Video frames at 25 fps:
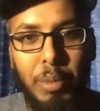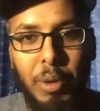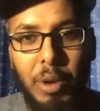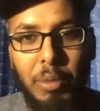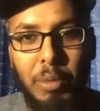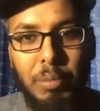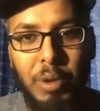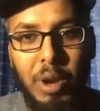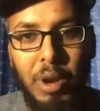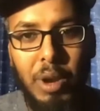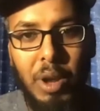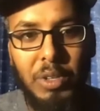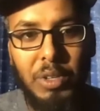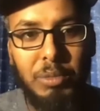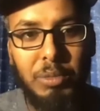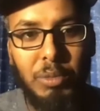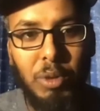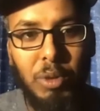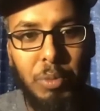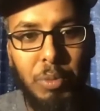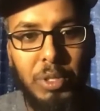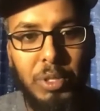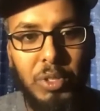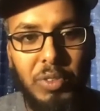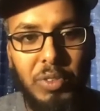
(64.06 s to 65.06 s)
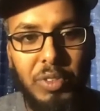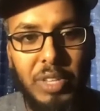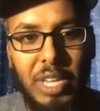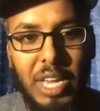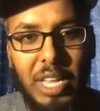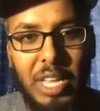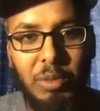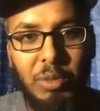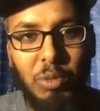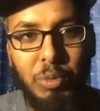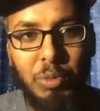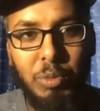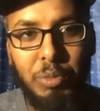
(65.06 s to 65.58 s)
proudest moment of
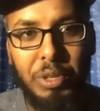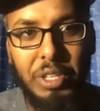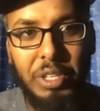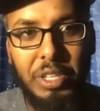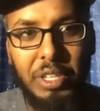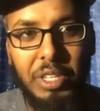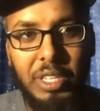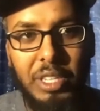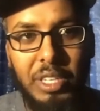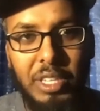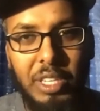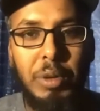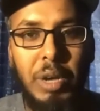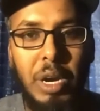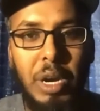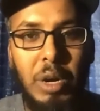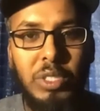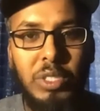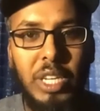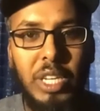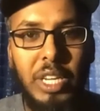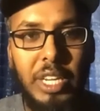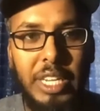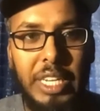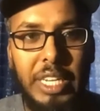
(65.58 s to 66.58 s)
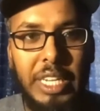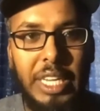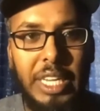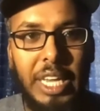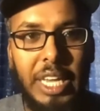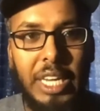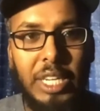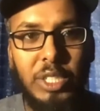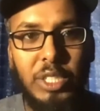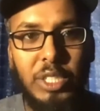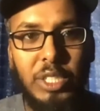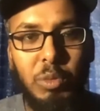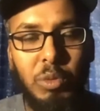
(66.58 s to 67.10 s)
that would be, I would say
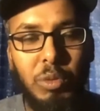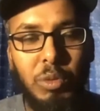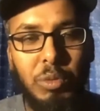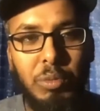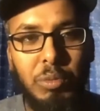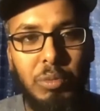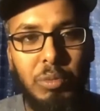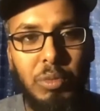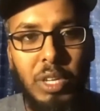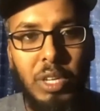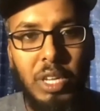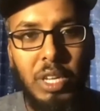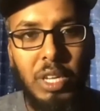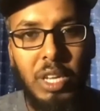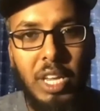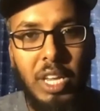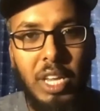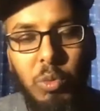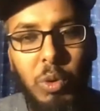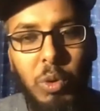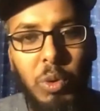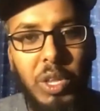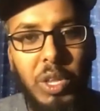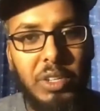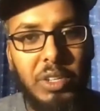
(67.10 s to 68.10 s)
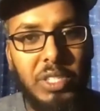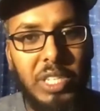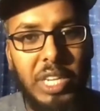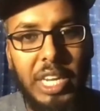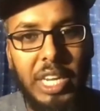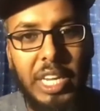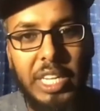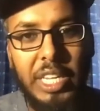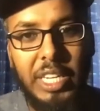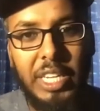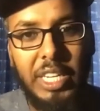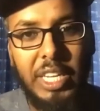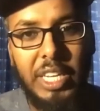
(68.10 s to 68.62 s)
education, whether it's like
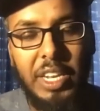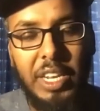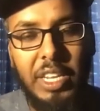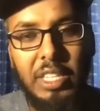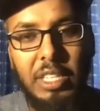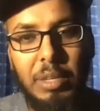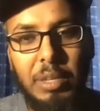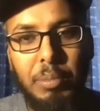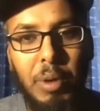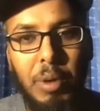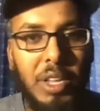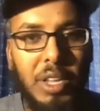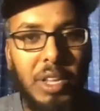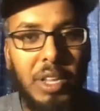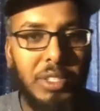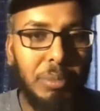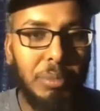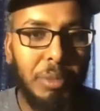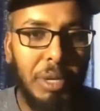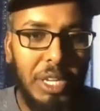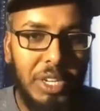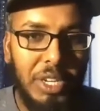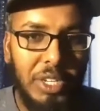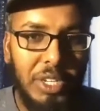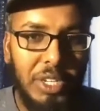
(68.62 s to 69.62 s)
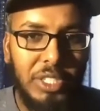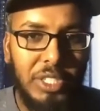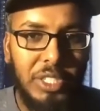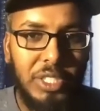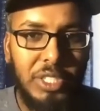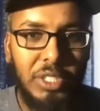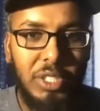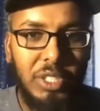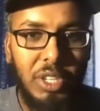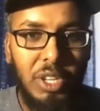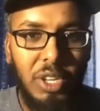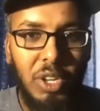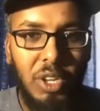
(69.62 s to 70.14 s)
educating the policymakers
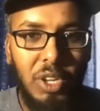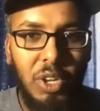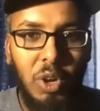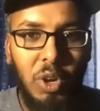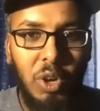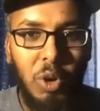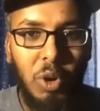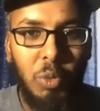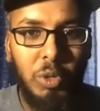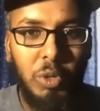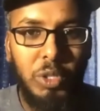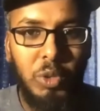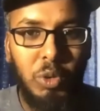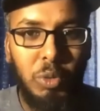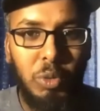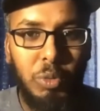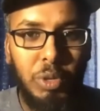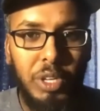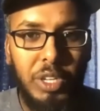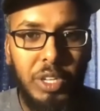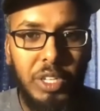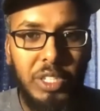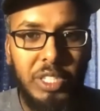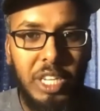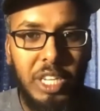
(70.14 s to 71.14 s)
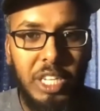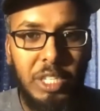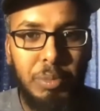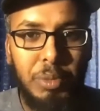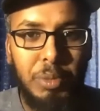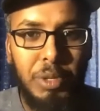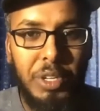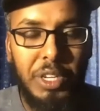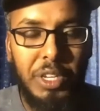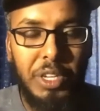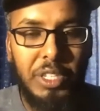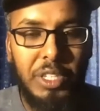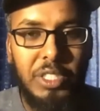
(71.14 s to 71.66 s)
or what the community is
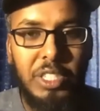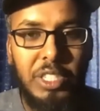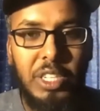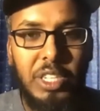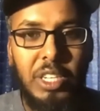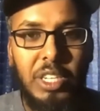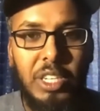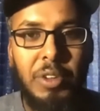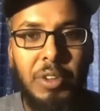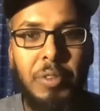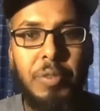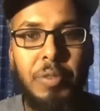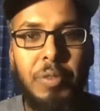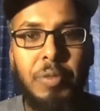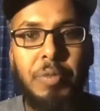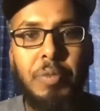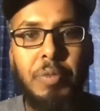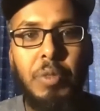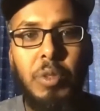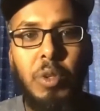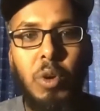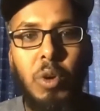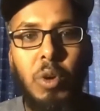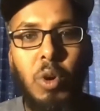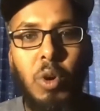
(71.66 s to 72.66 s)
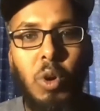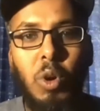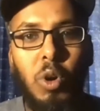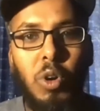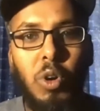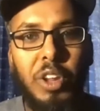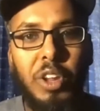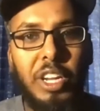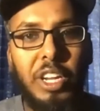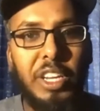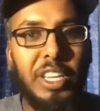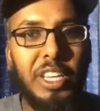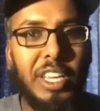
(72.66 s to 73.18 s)
experiencing, or
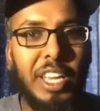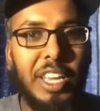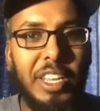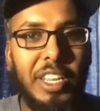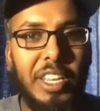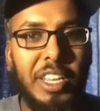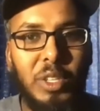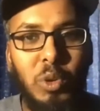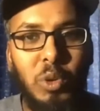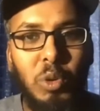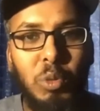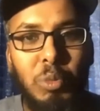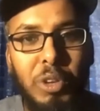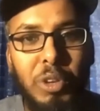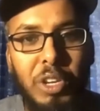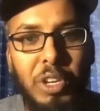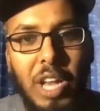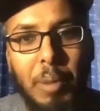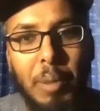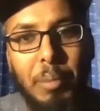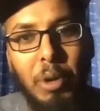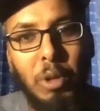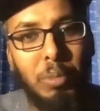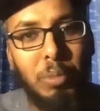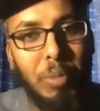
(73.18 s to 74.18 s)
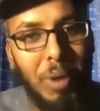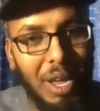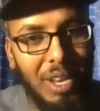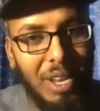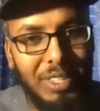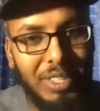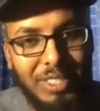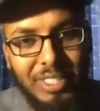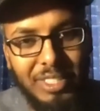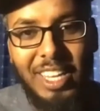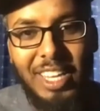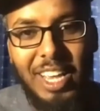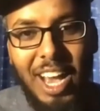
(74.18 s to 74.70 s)
educating the community about
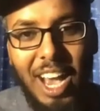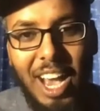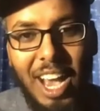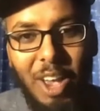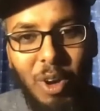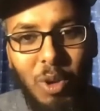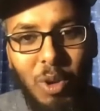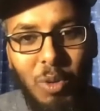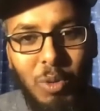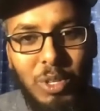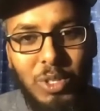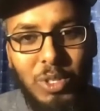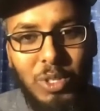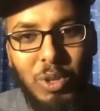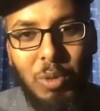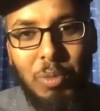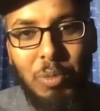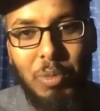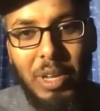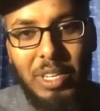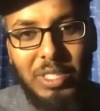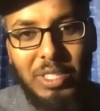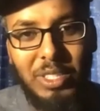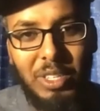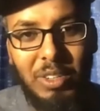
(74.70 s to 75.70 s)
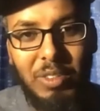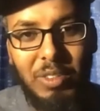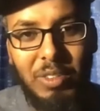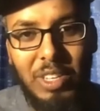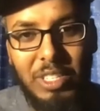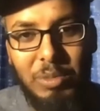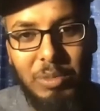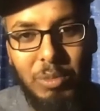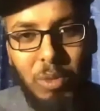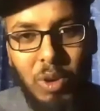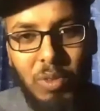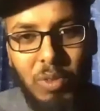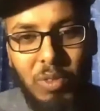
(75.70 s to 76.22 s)
policies. I always saw myself as
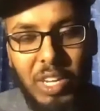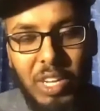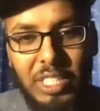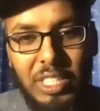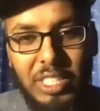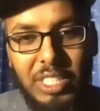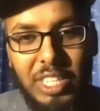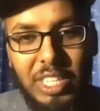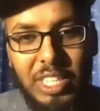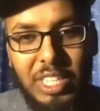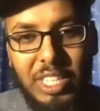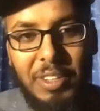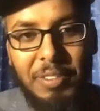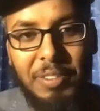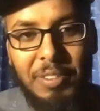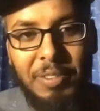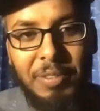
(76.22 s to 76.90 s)
more of like the